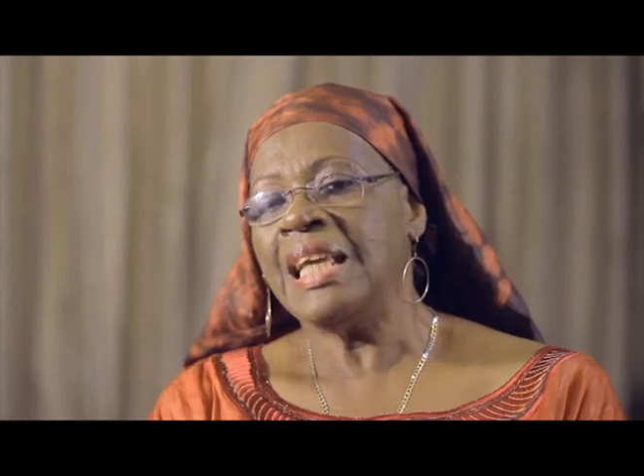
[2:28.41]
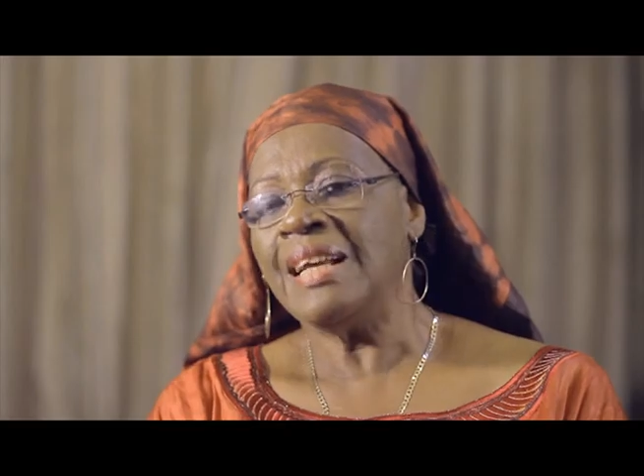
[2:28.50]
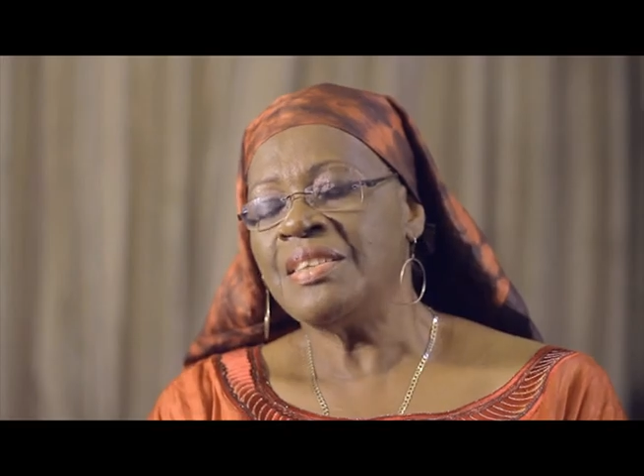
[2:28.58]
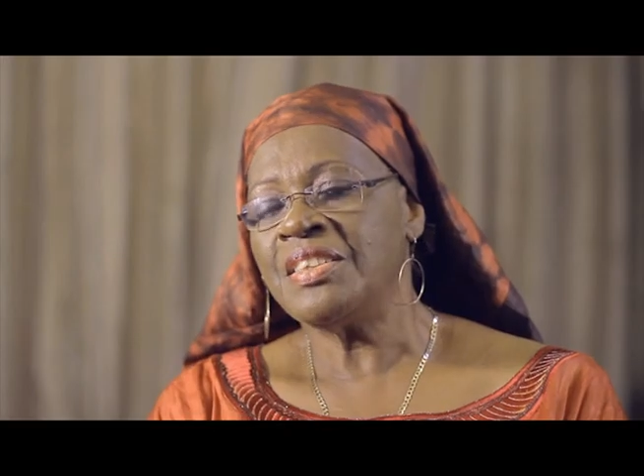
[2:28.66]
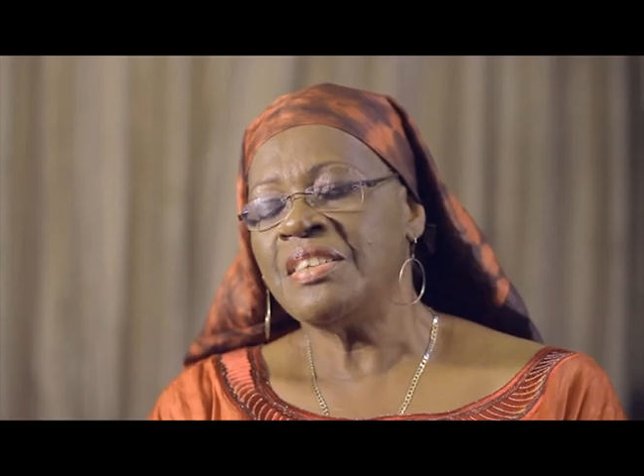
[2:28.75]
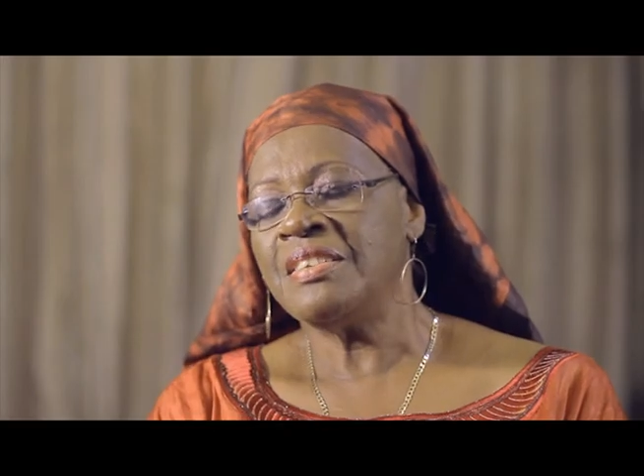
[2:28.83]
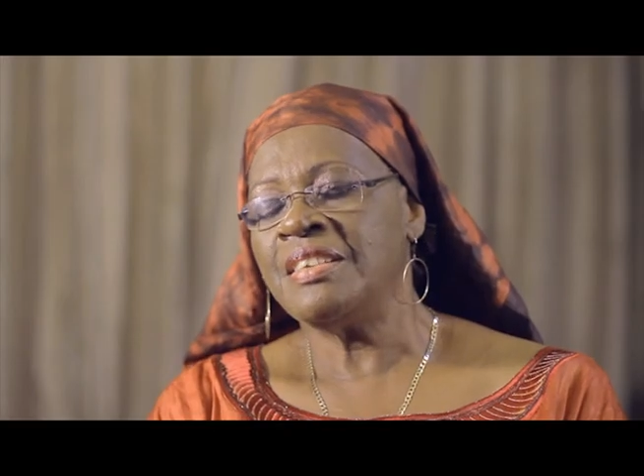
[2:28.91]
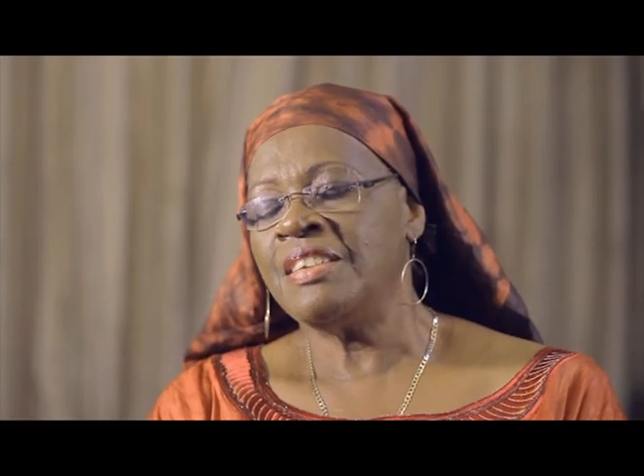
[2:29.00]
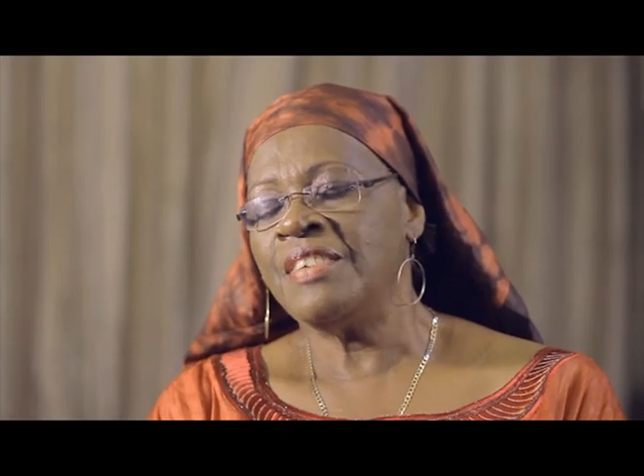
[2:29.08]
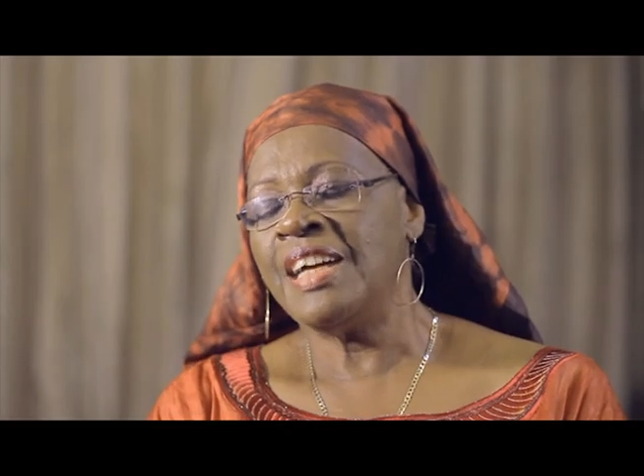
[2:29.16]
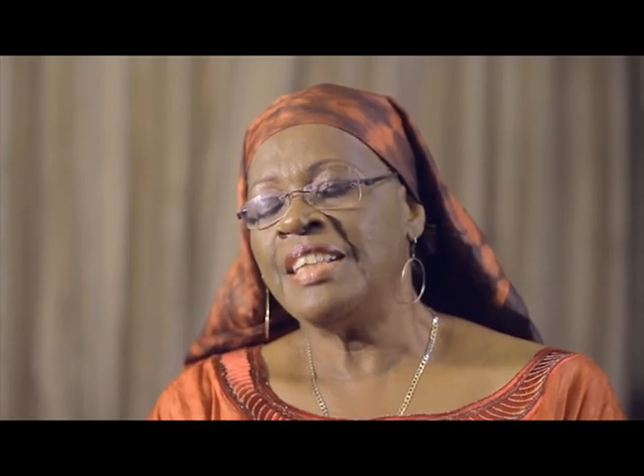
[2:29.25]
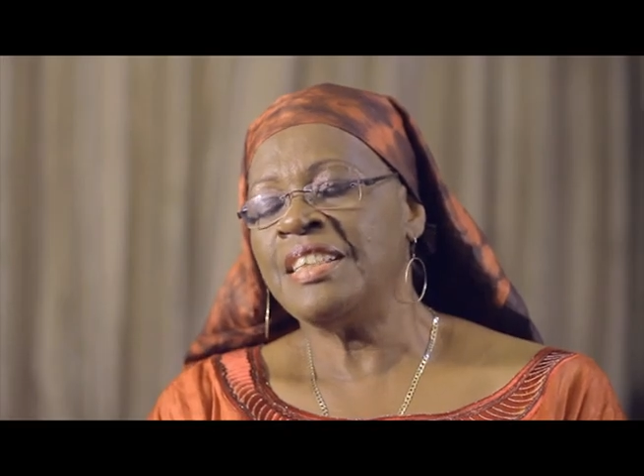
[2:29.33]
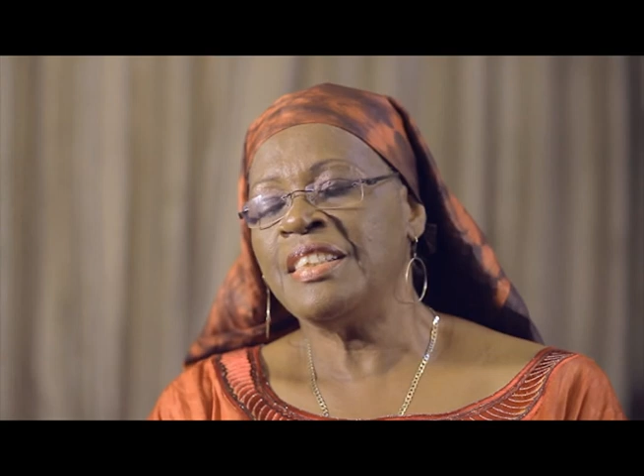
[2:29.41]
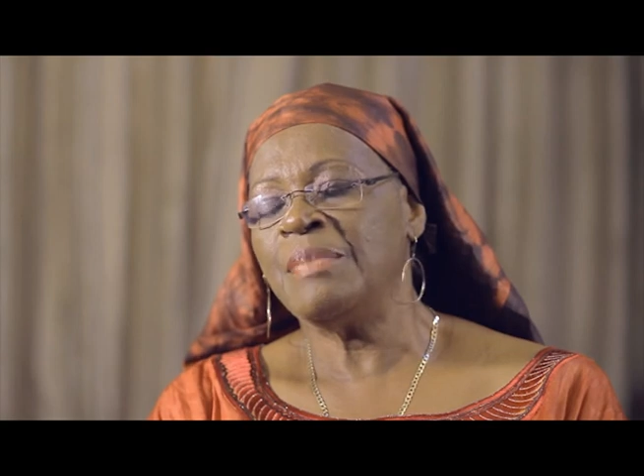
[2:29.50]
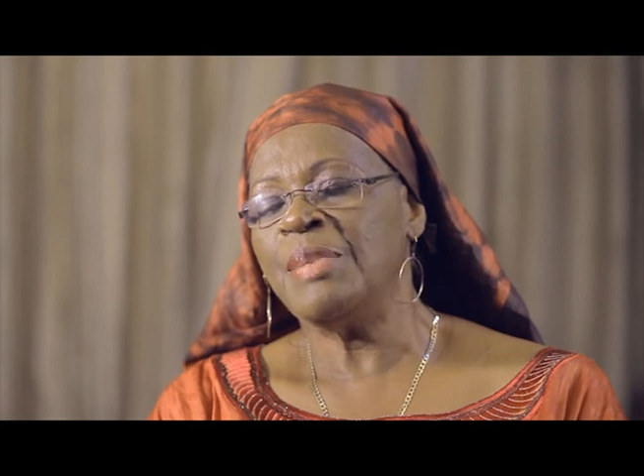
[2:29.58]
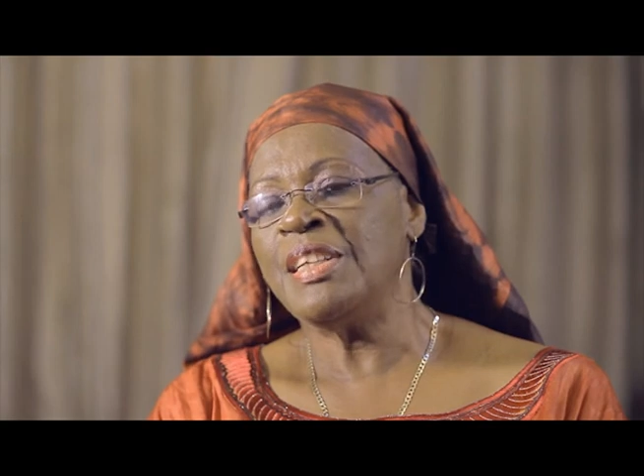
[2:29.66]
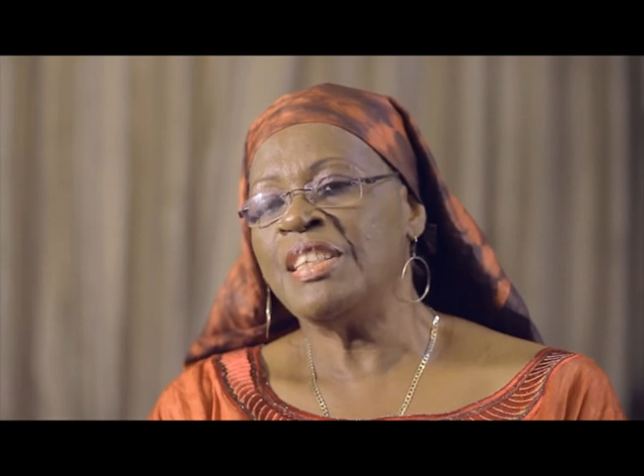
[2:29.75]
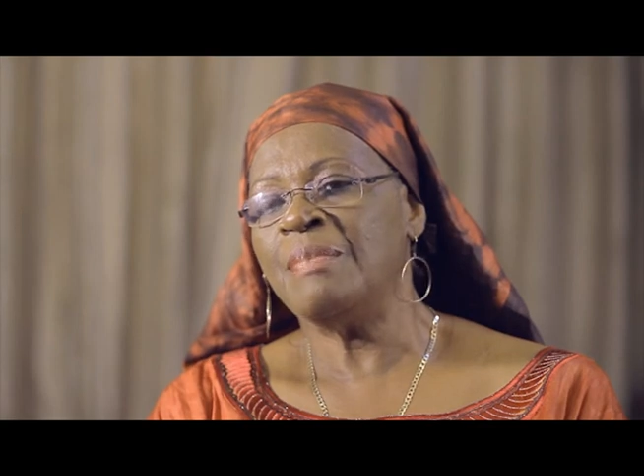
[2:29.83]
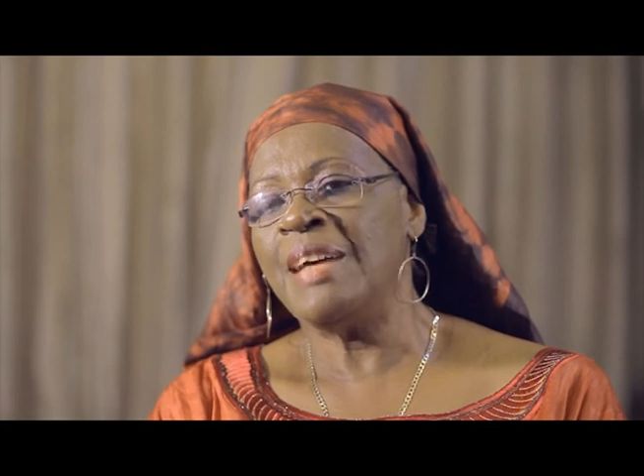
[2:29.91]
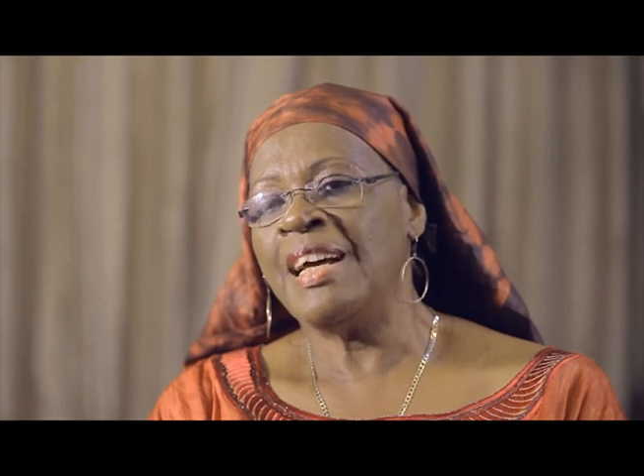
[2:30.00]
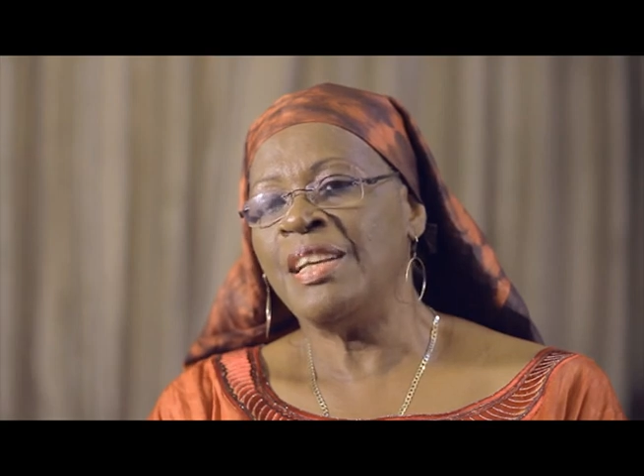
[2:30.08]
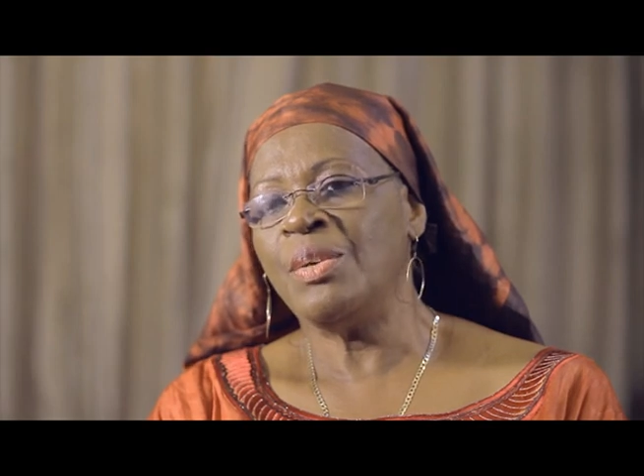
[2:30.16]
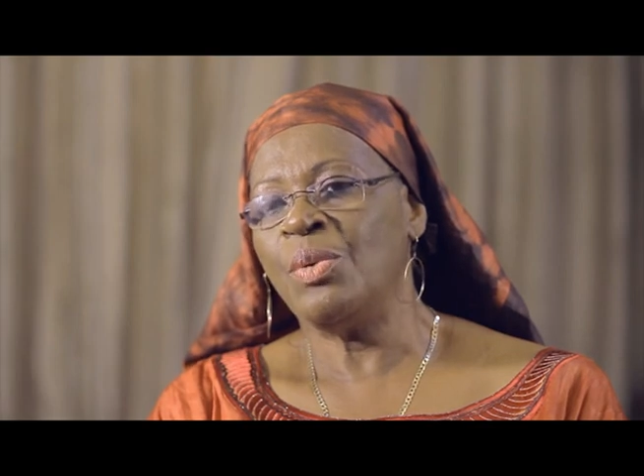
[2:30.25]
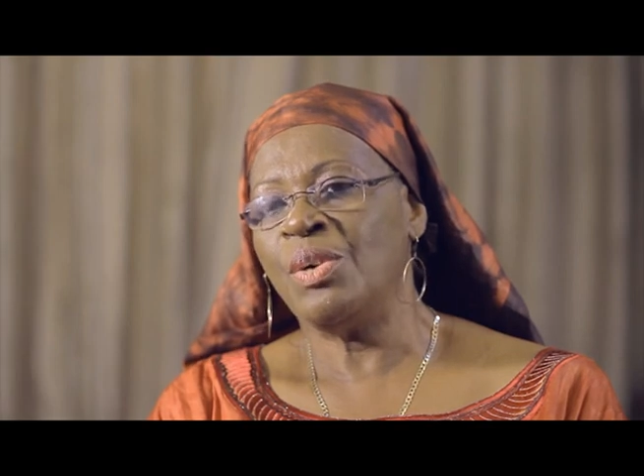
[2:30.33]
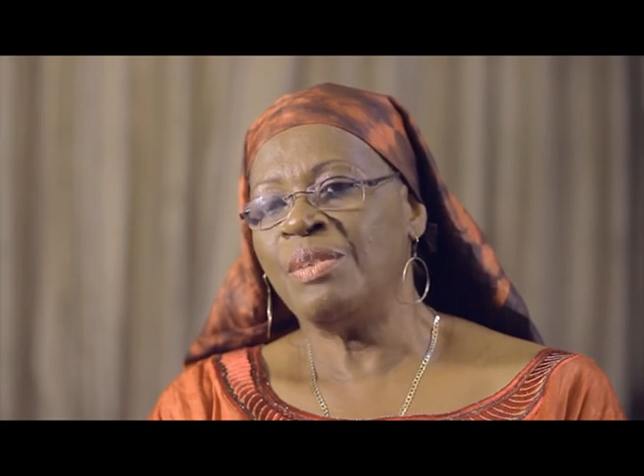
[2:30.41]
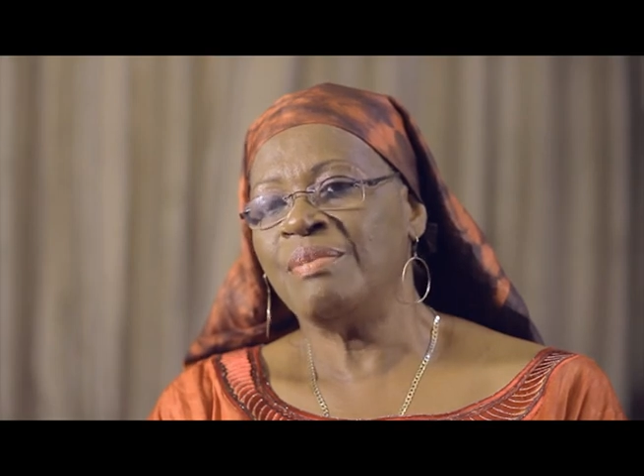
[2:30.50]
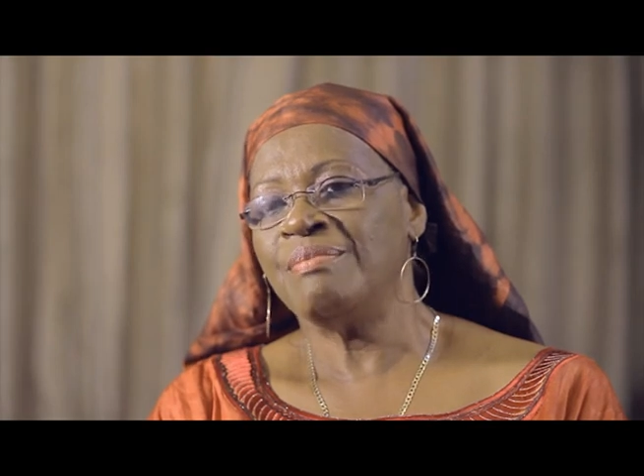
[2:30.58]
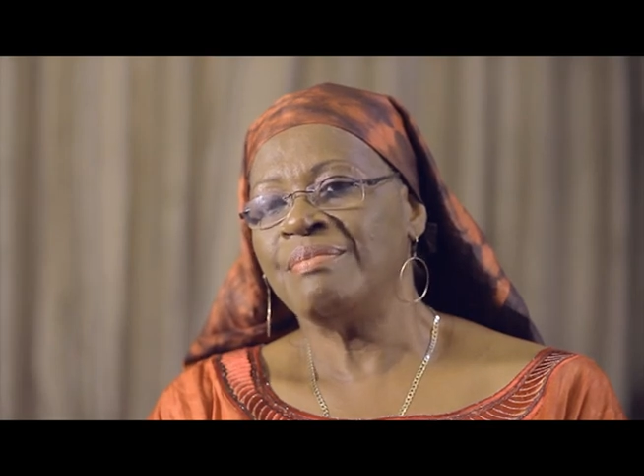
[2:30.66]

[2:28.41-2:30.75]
Cancer is never anticipated by anyone,